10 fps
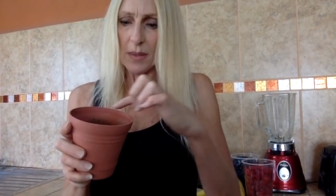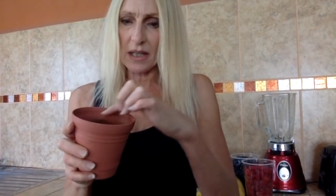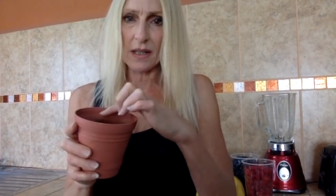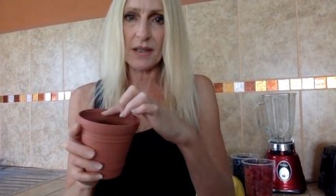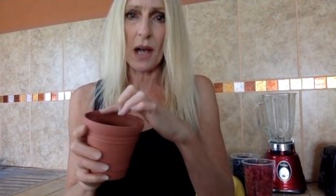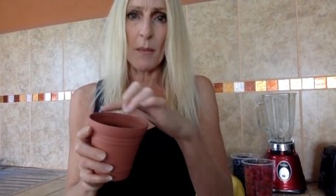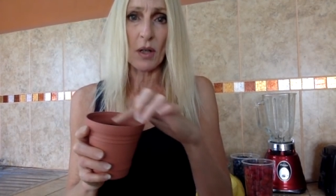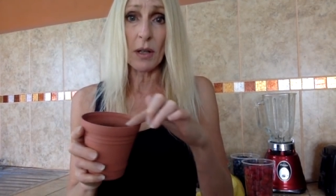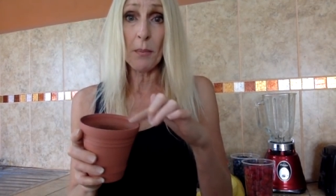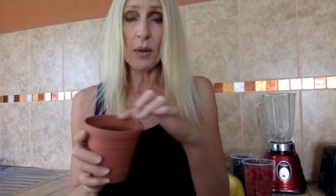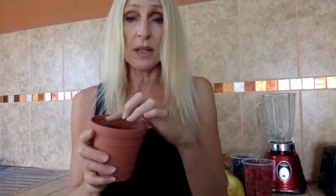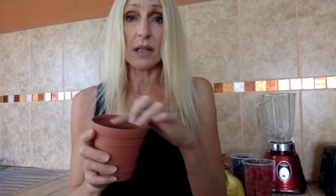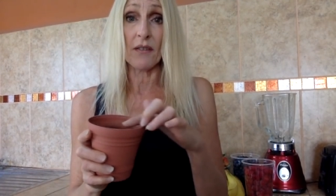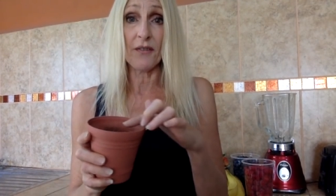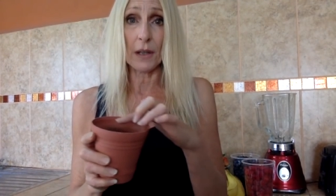because I'm going to put
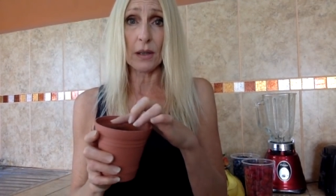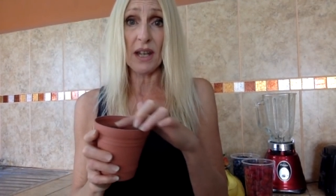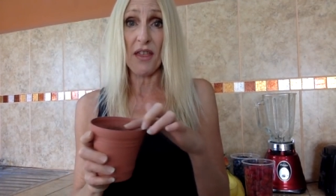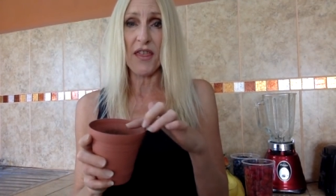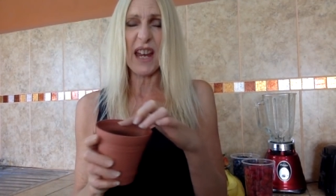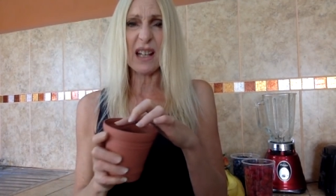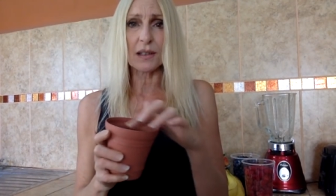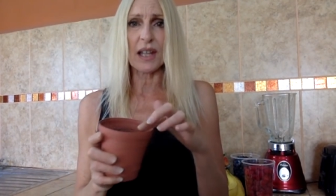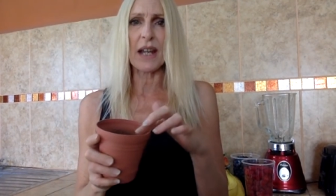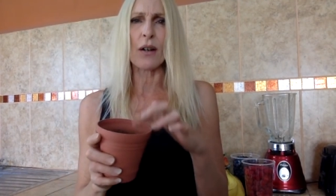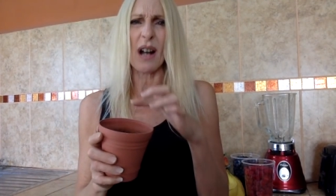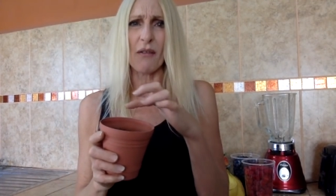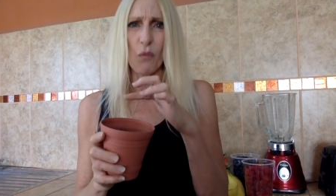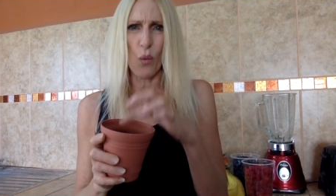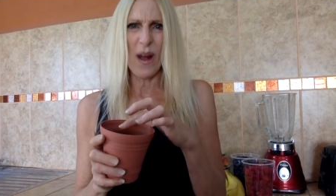in a fairly thick layer of